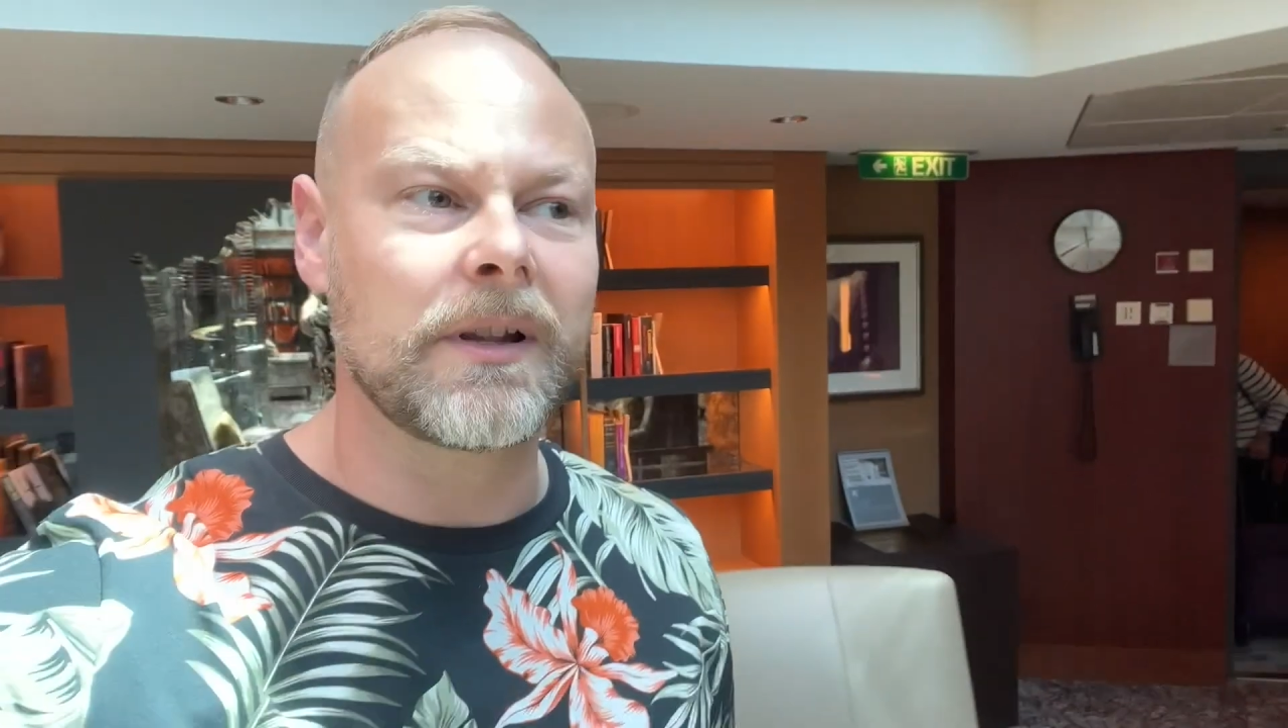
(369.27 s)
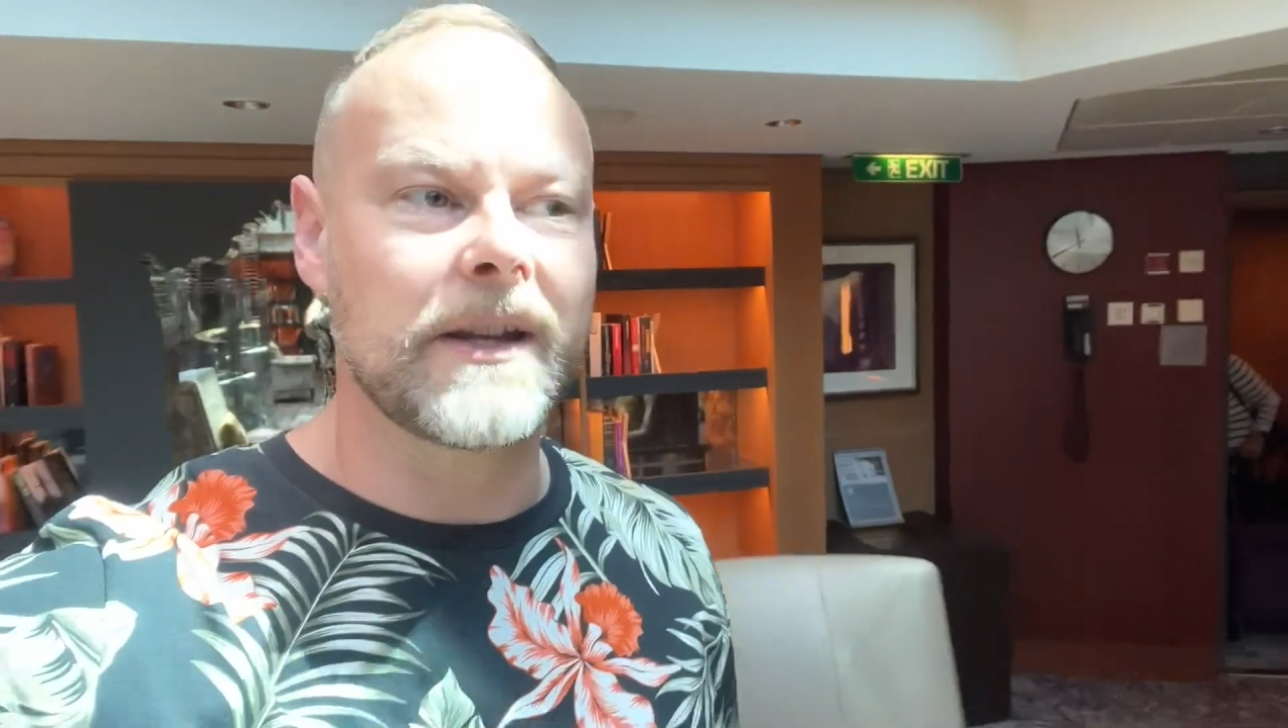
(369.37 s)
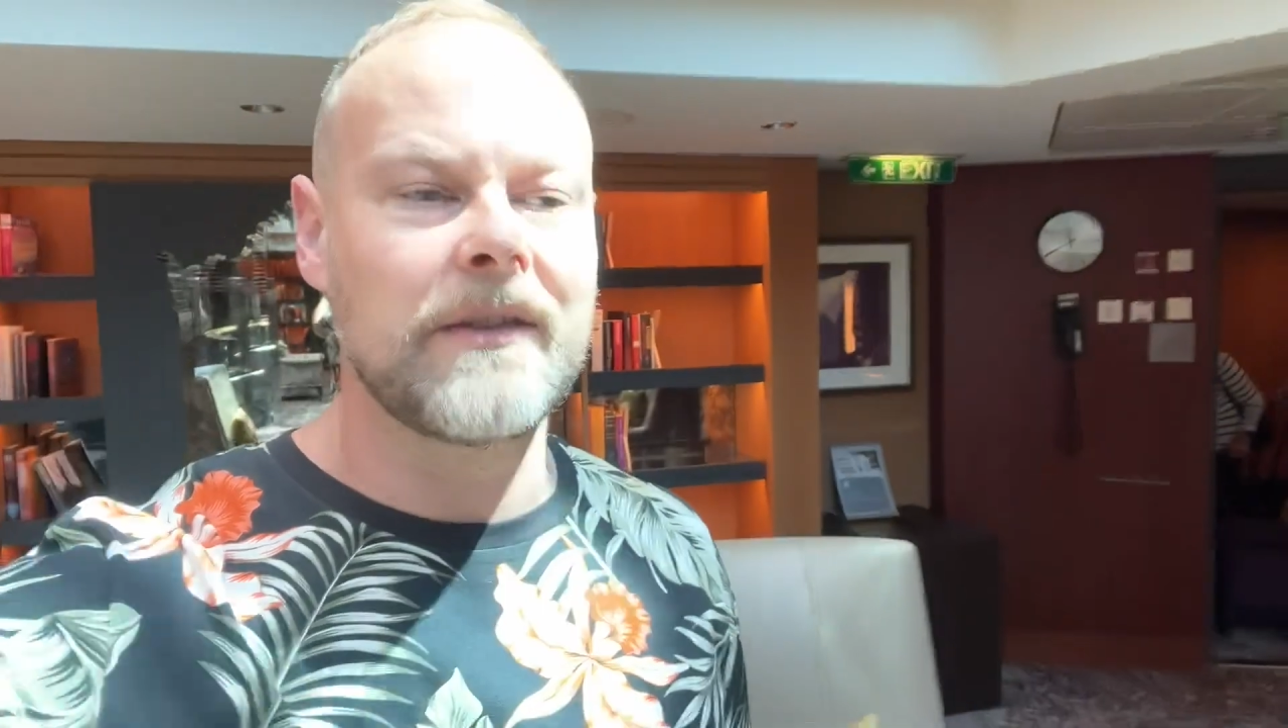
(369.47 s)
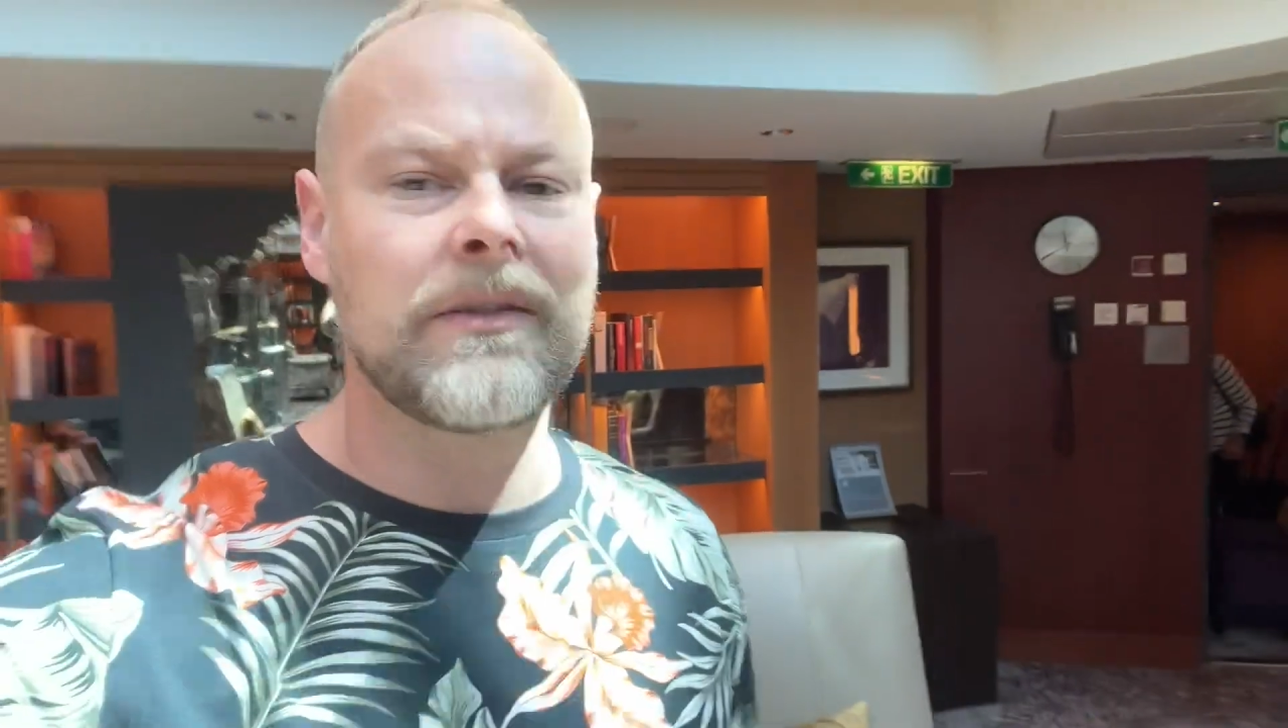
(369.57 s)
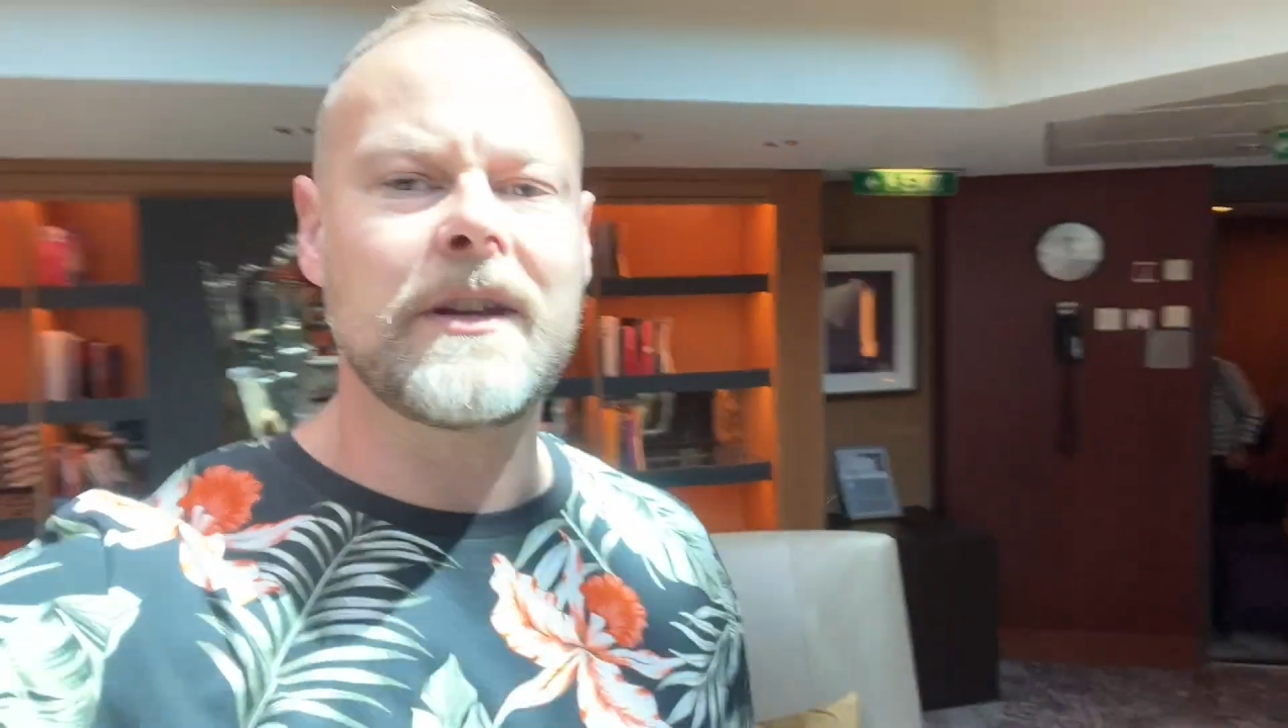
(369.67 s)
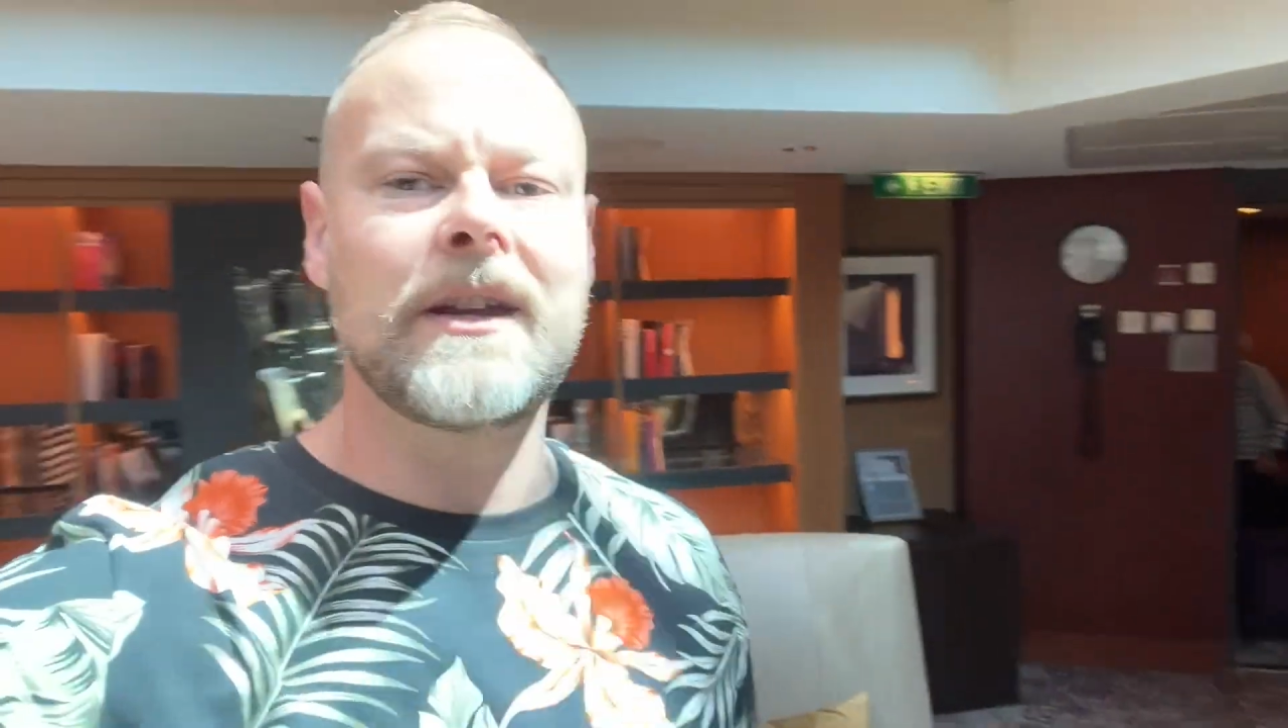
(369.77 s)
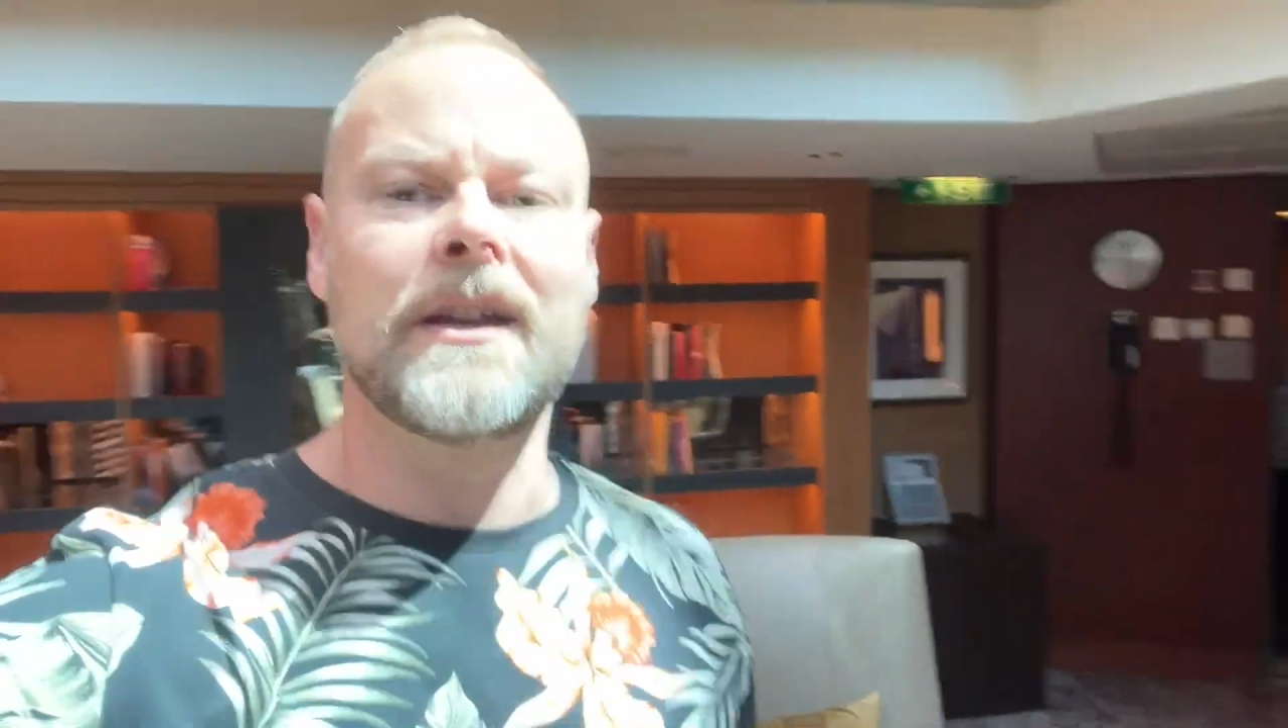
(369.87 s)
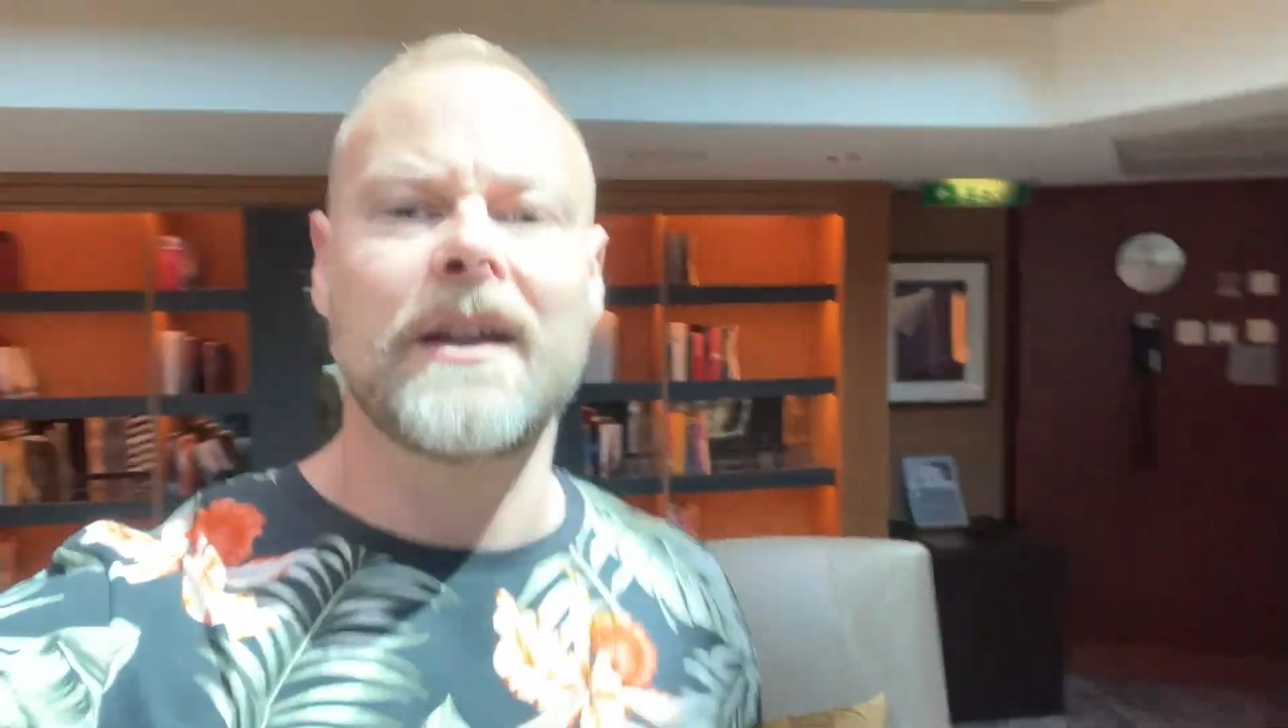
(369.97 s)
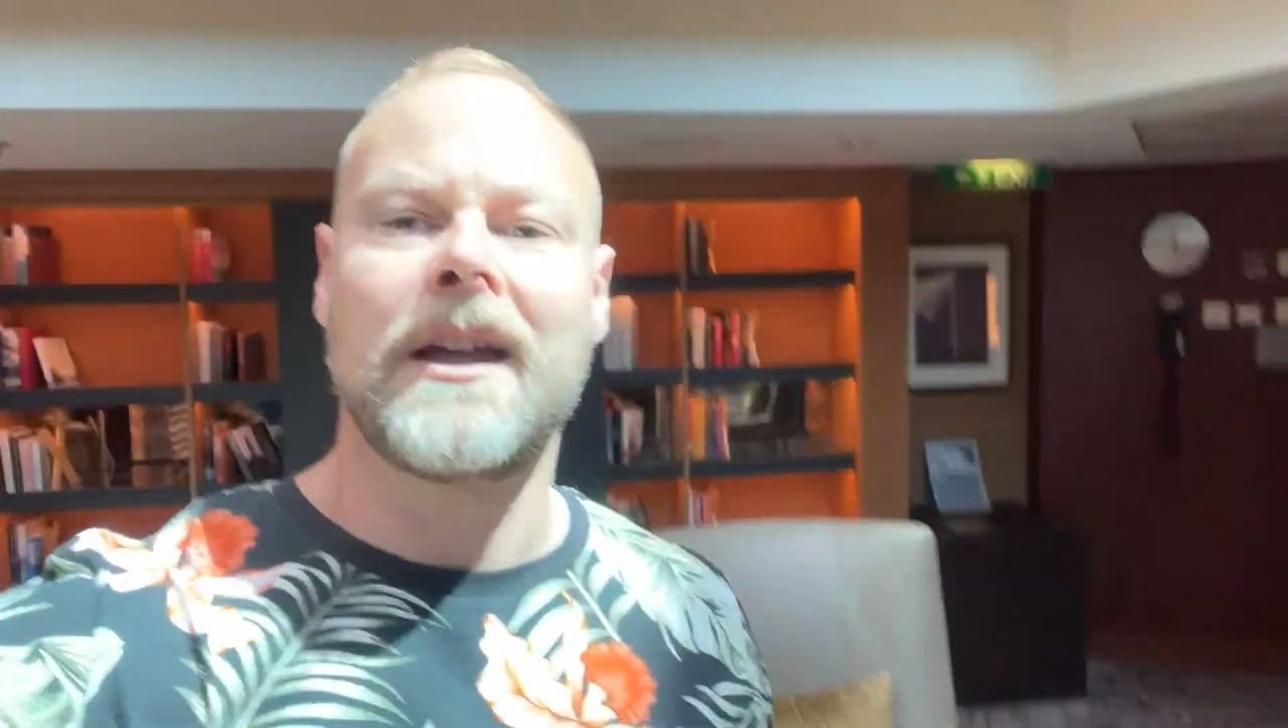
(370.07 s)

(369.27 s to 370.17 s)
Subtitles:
in the